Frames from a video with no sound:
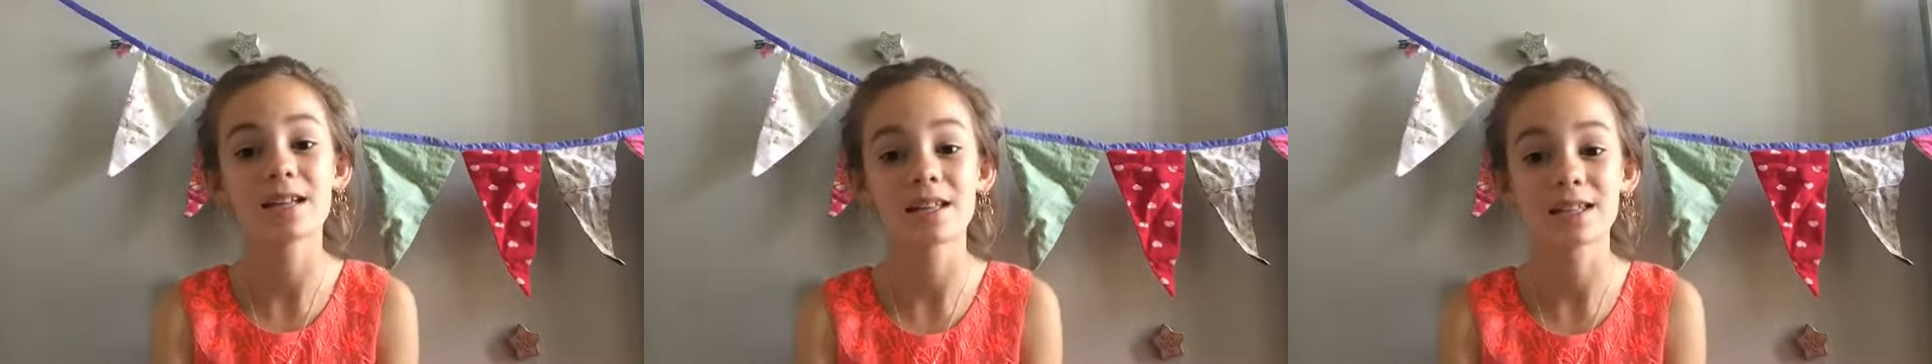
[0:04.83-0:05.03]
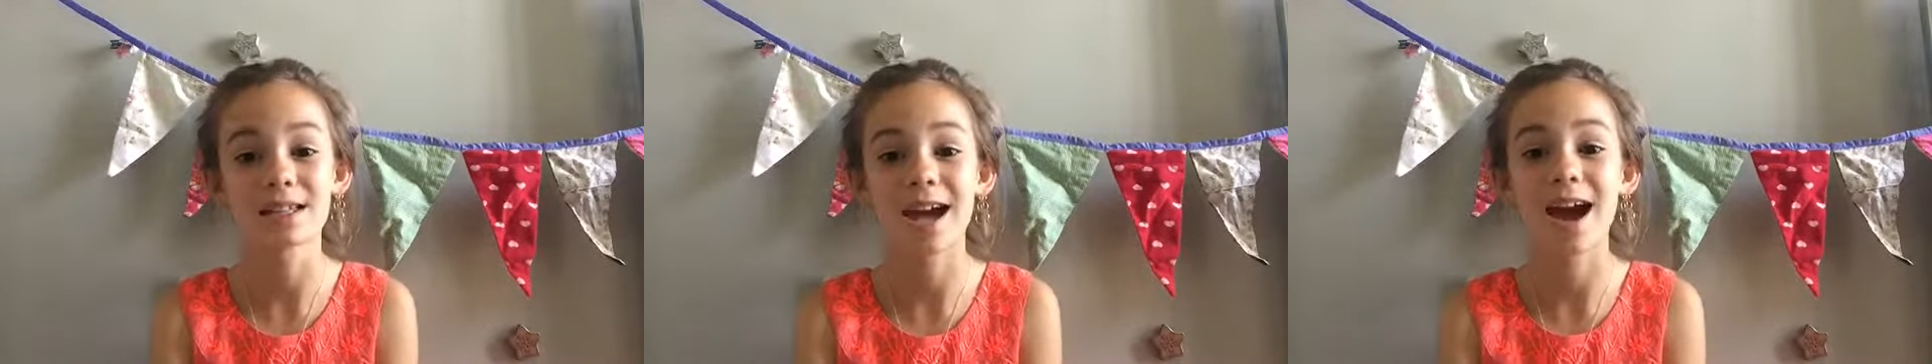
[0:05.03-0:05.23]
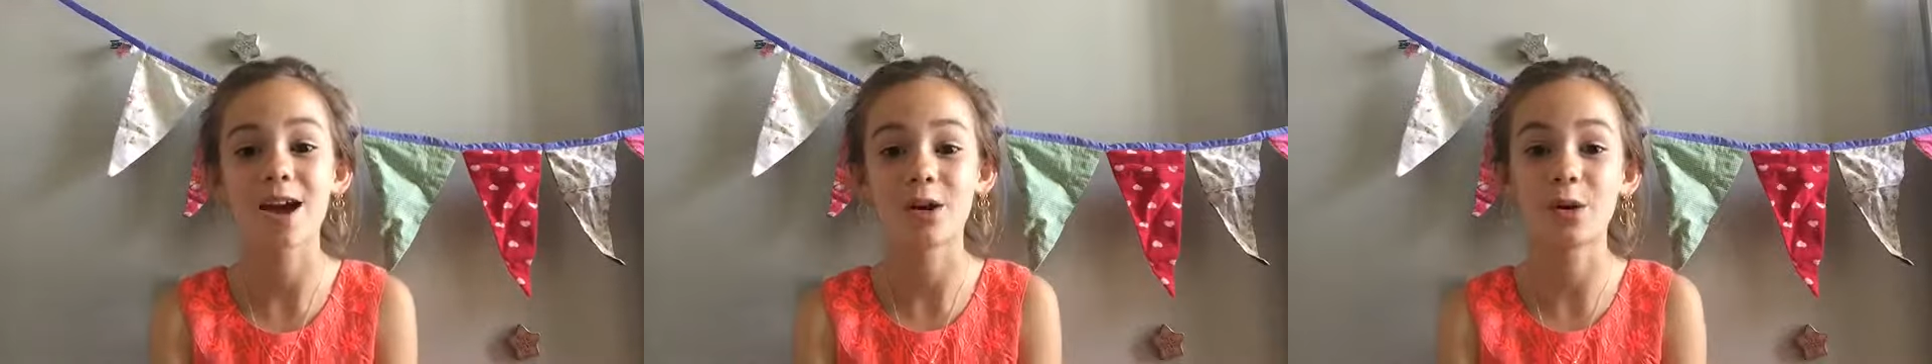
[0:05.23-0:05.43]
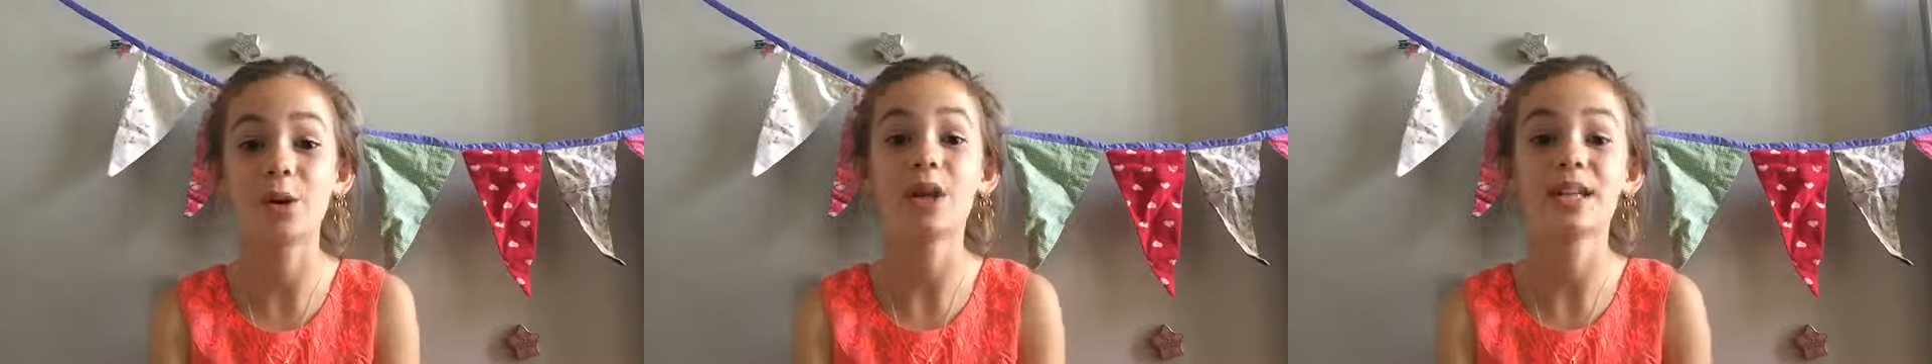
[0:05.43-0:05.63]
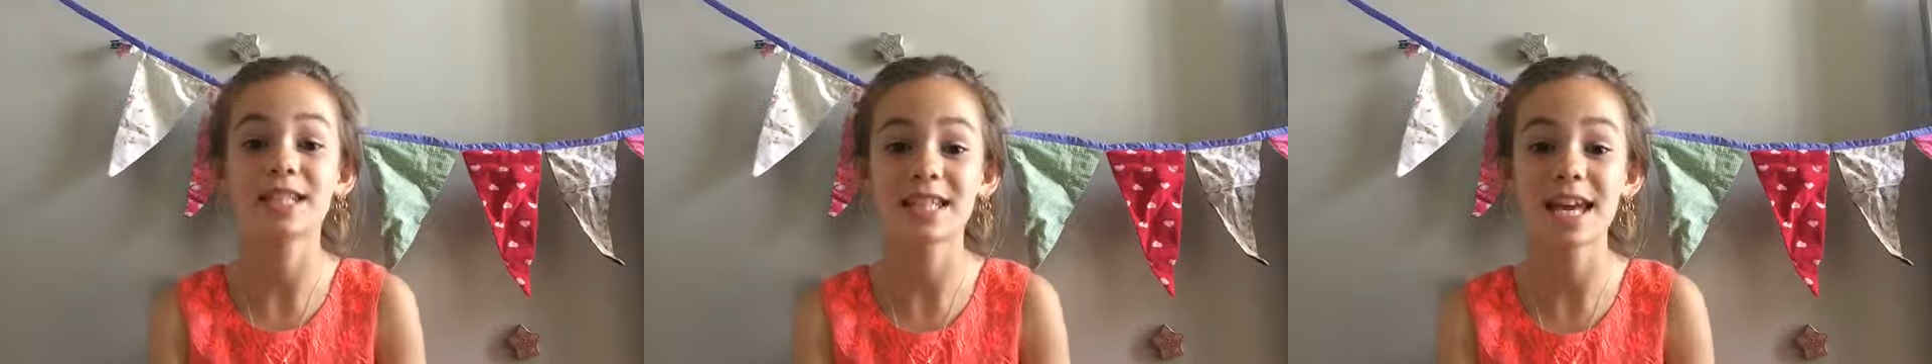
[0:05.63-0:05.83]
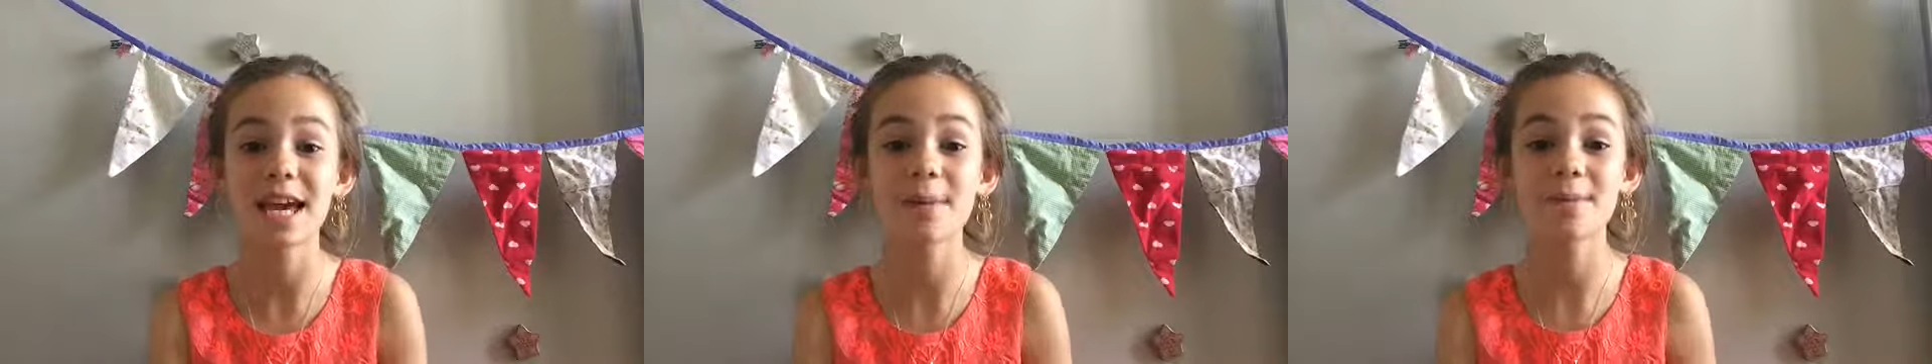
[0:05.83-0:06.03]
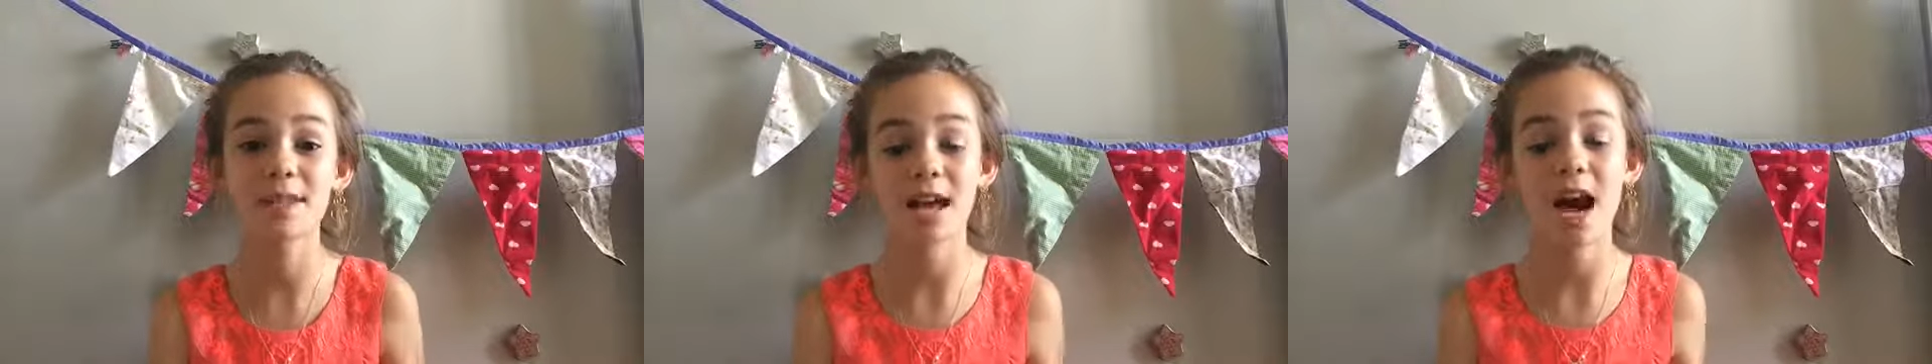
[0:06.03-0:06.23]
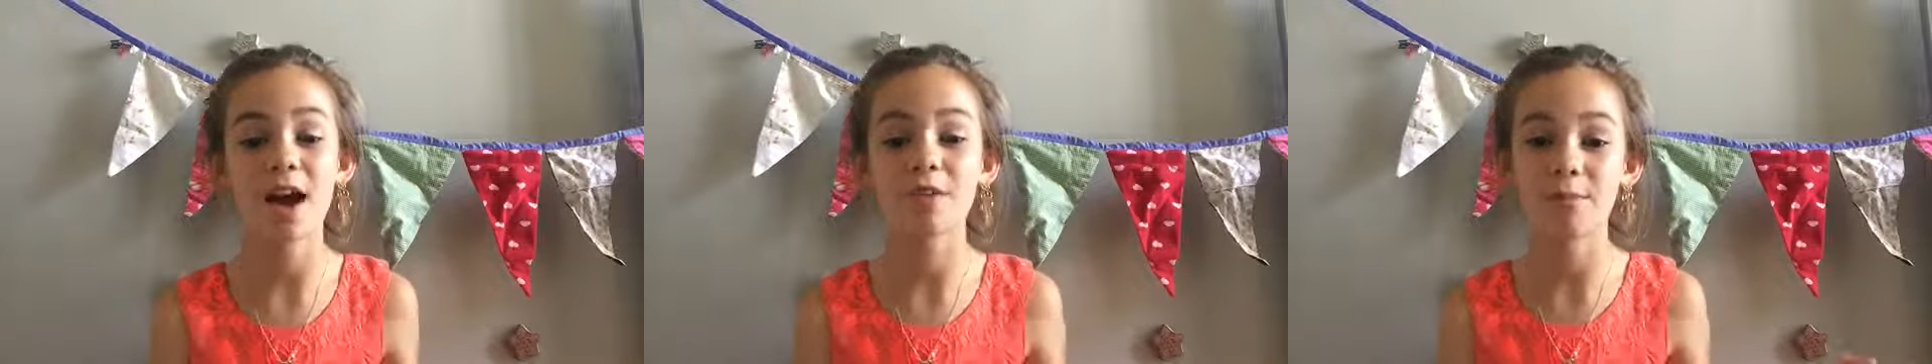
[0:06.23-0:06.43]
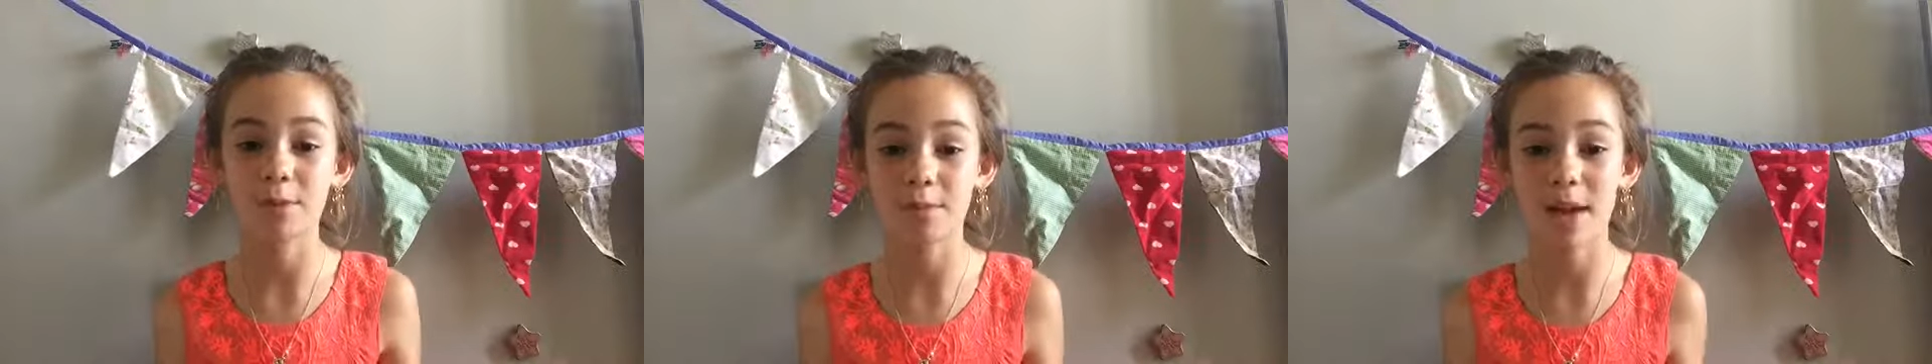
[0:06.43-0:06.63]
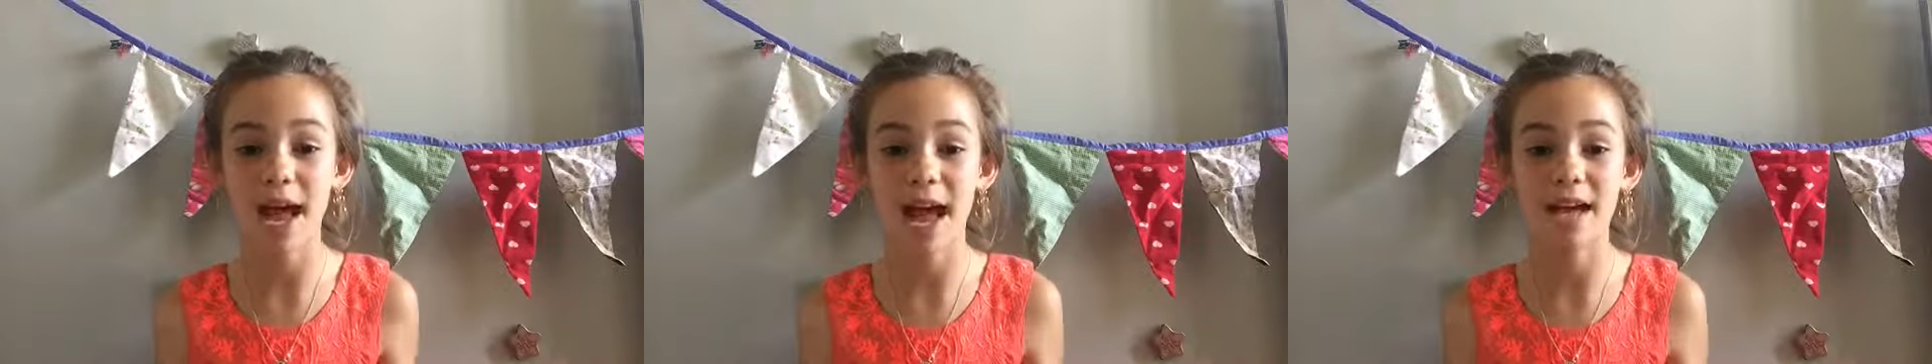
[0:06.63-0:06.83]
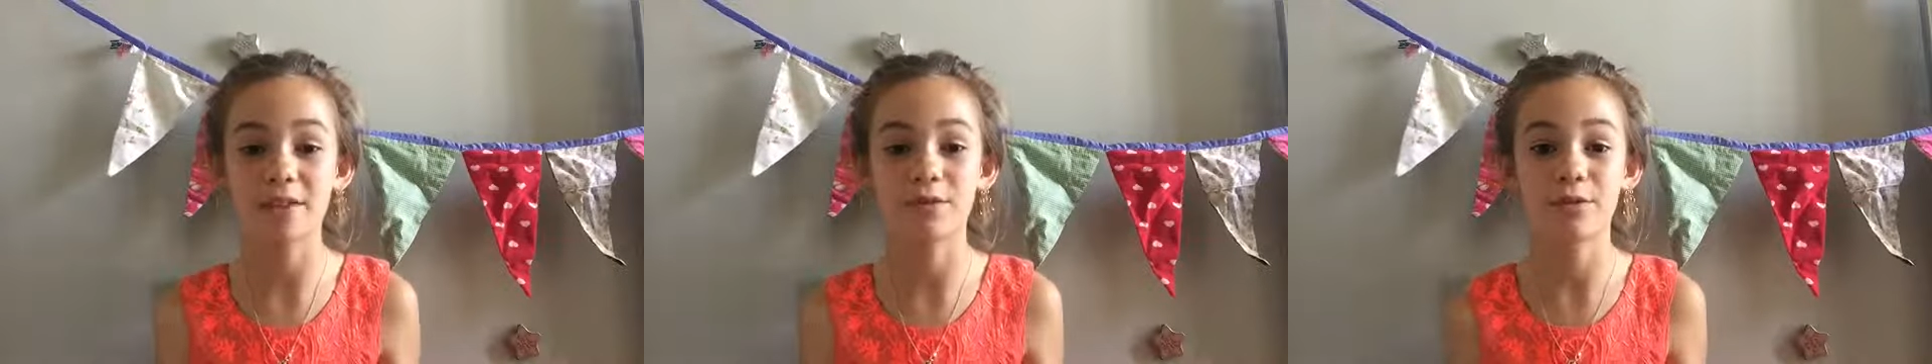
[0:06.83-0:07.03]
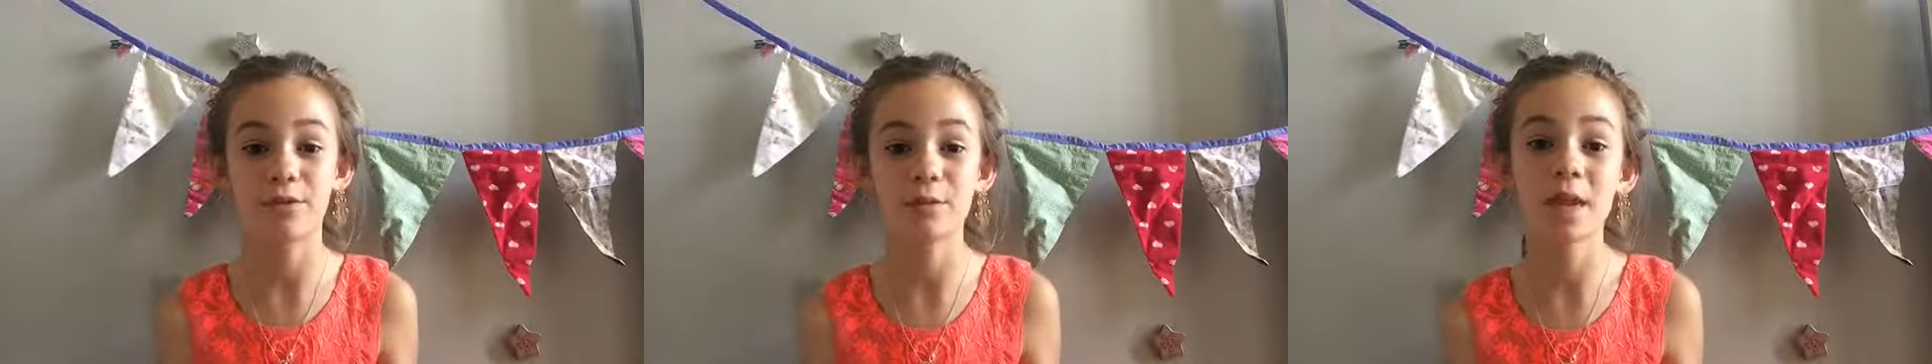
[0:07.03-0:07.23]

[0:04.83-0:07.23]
style tips that I've prepared